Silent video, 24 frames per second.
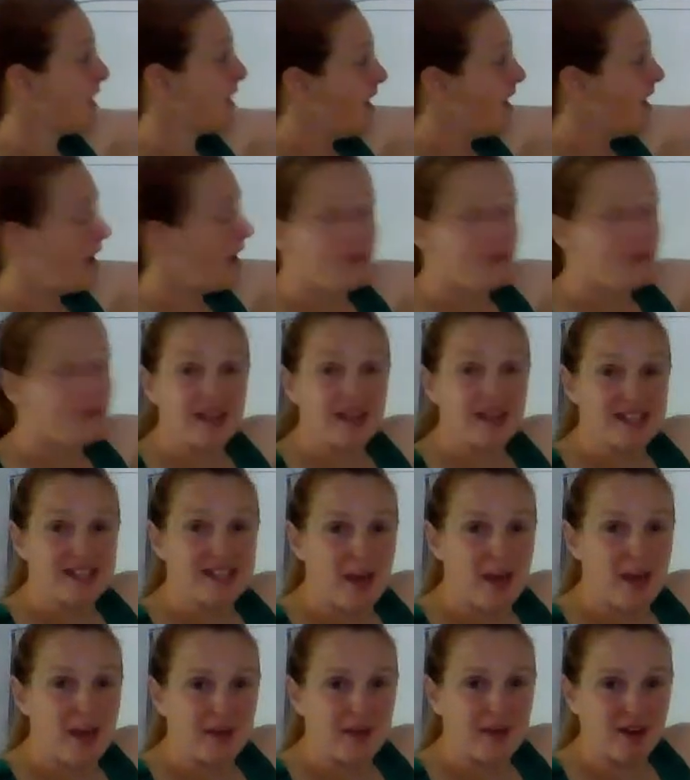All of that is
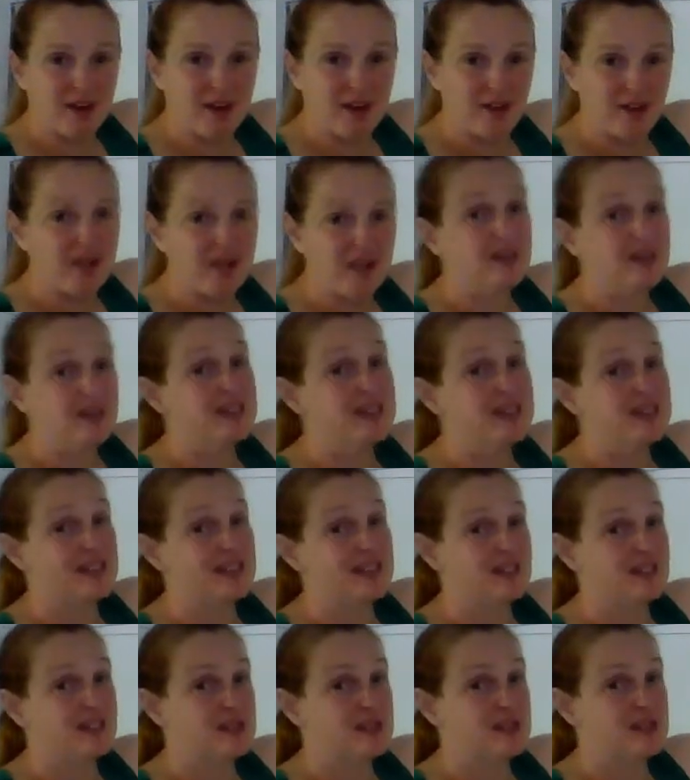happening over here in this
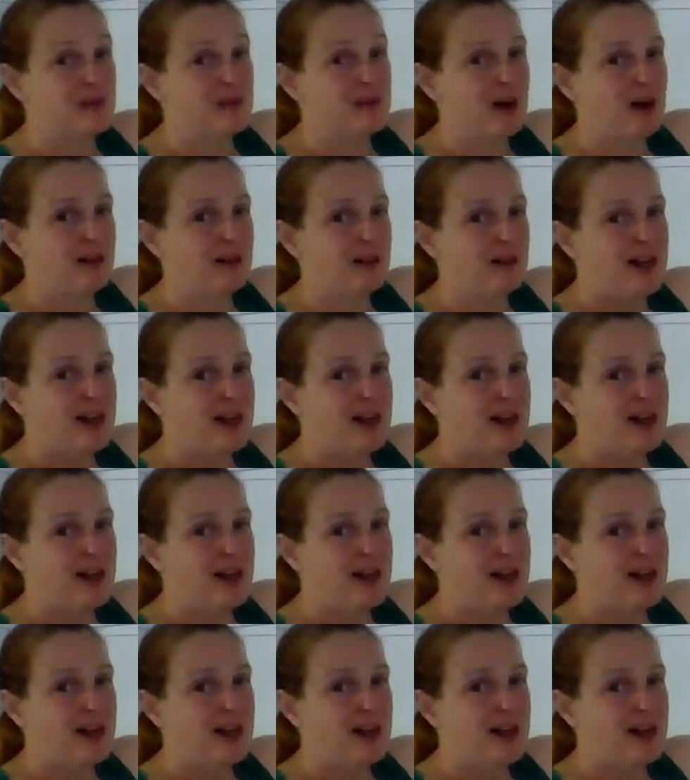little small